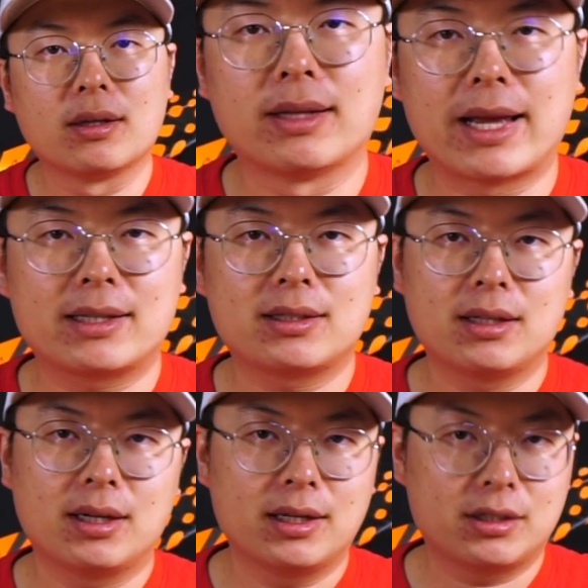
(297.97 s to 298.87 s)
Next
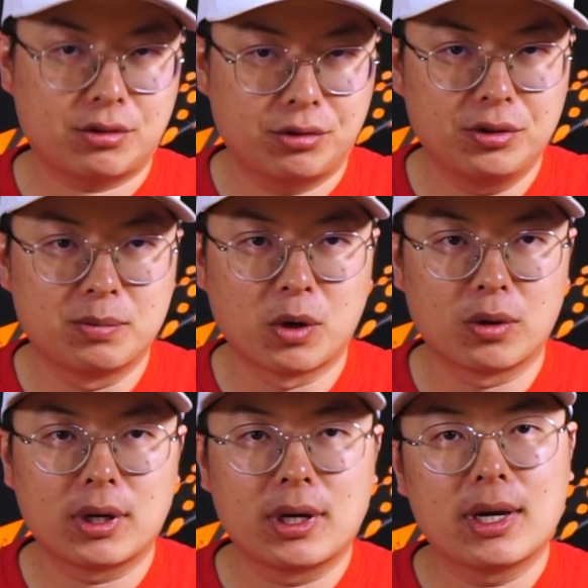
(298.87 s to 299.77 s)
is cruise
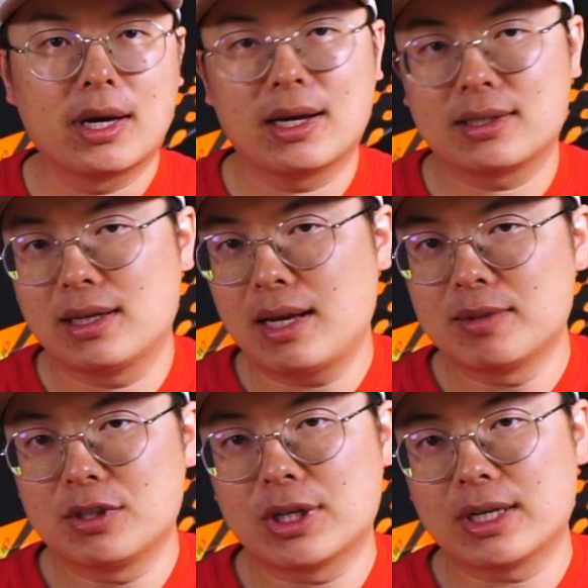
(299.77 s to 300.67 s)
mode. And as the name
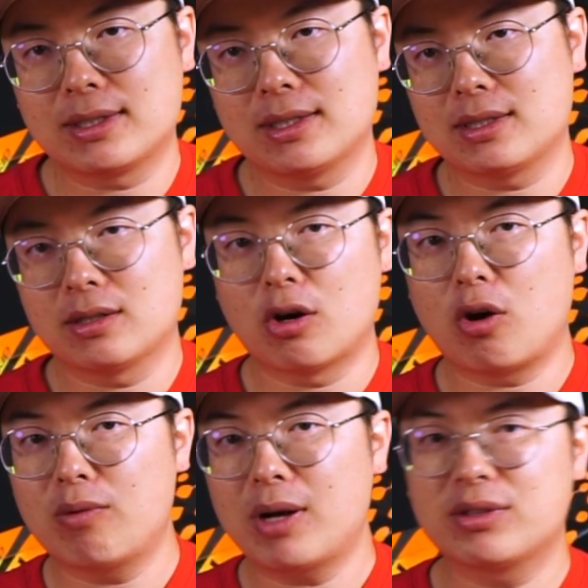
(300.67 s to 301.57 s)
suggests, it's an
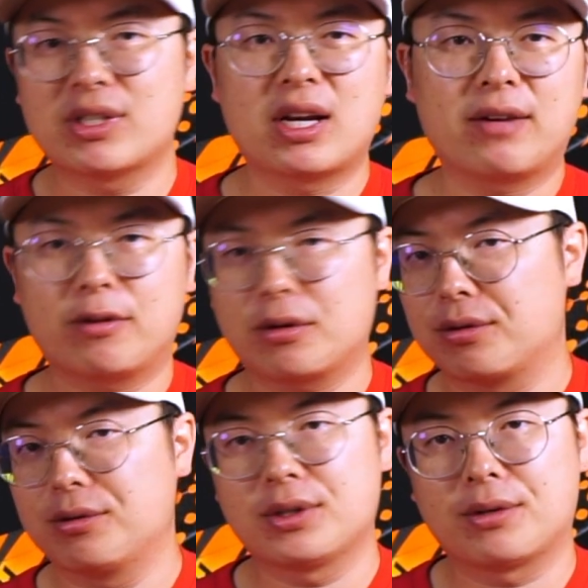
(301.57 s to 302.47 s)
all-round setting for cruising